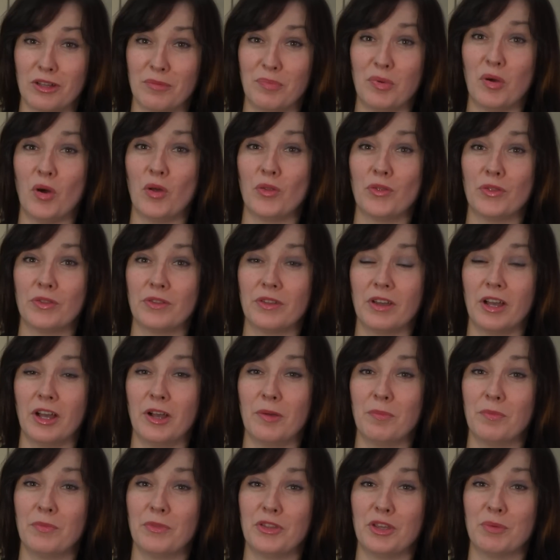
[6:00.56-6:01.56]
upon
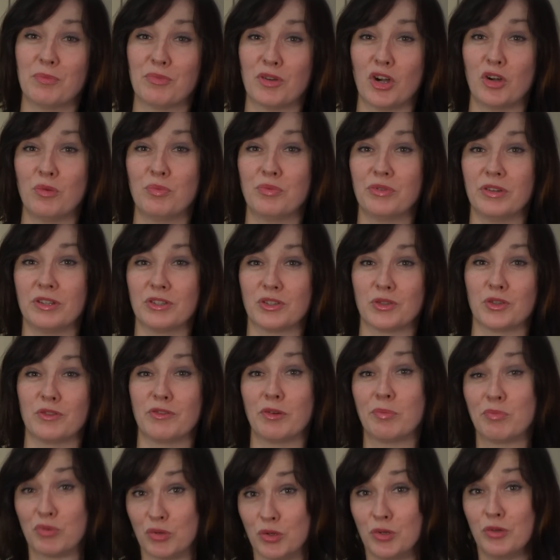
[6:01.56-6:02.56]
the appropriate sort of
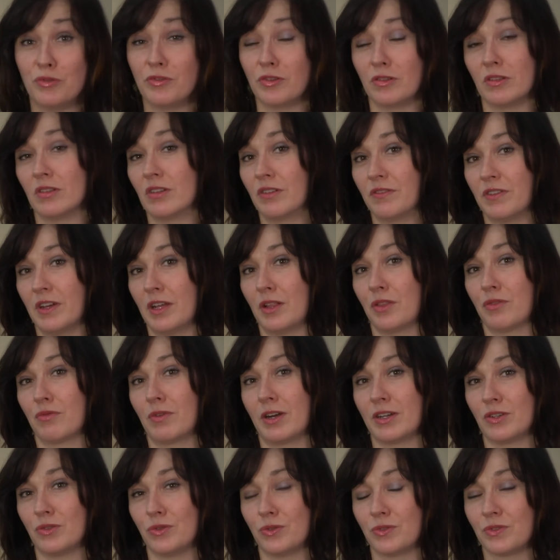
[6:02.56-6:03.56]
approval of health
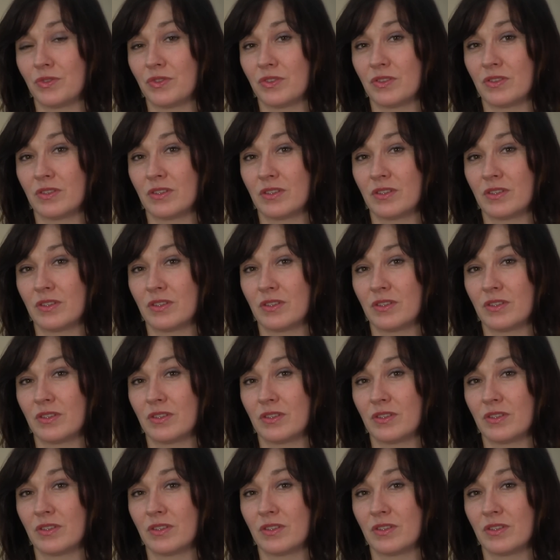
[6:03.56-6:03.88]
records?